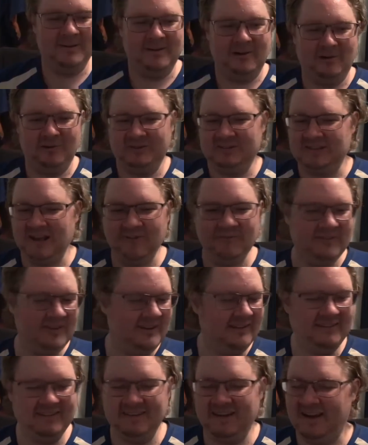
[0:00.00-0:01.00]
no,
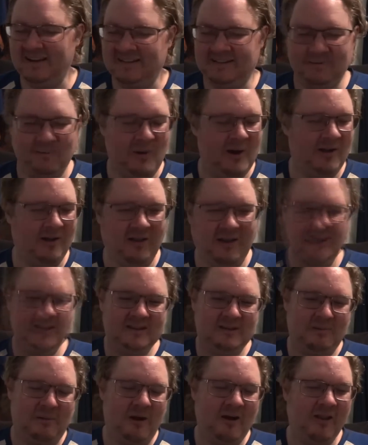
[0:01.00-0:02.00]
definitely not
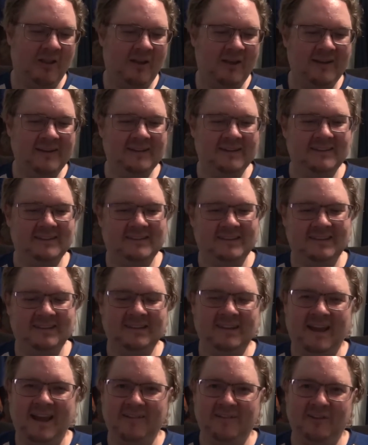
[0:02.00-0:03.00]
Twilight. Twilight
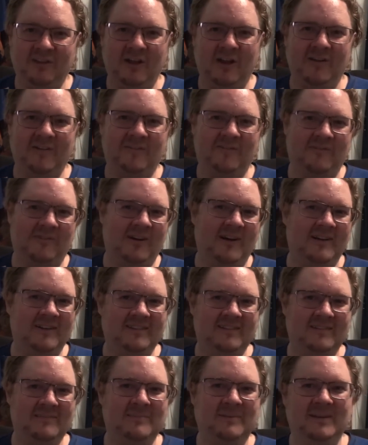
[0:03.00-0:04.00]
didn't have a lot of
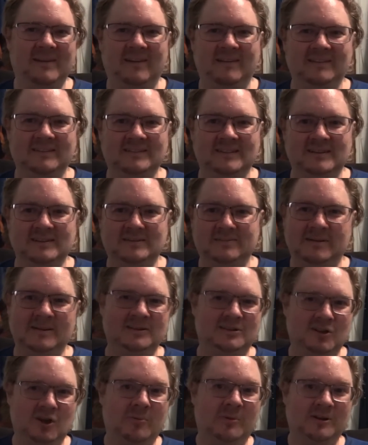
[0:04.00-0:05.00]
friends because she spent
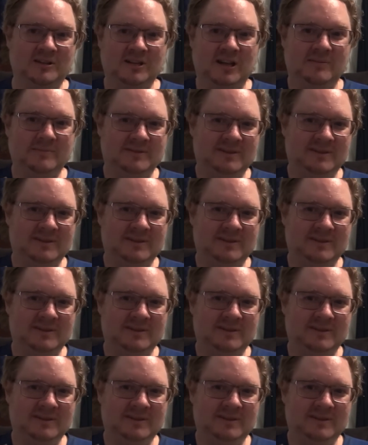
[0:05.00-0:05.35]
so much time